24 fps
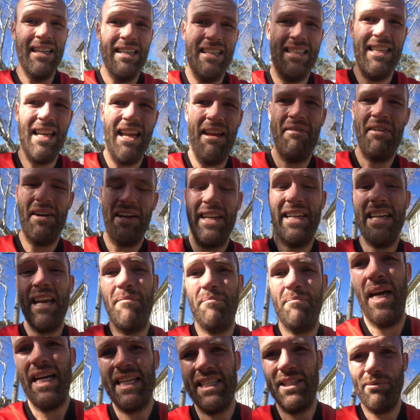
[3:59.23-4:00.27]
see if I could
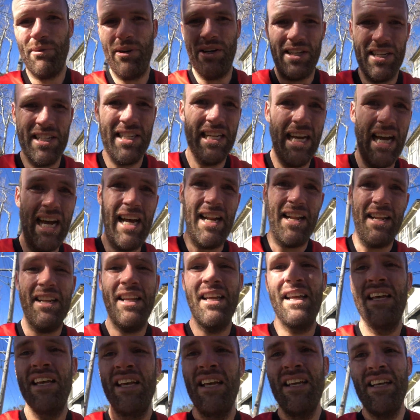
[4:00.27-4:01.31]
back to where I started
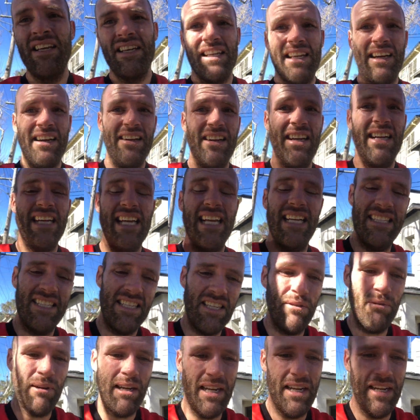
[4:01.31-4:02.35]
going
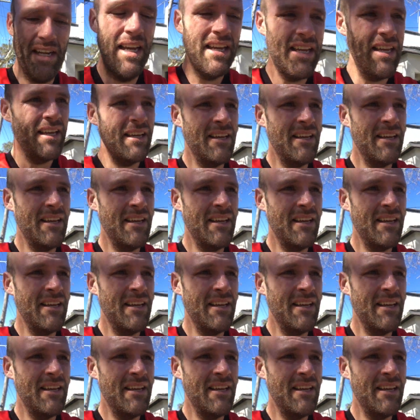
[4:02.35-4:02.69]
against the wind.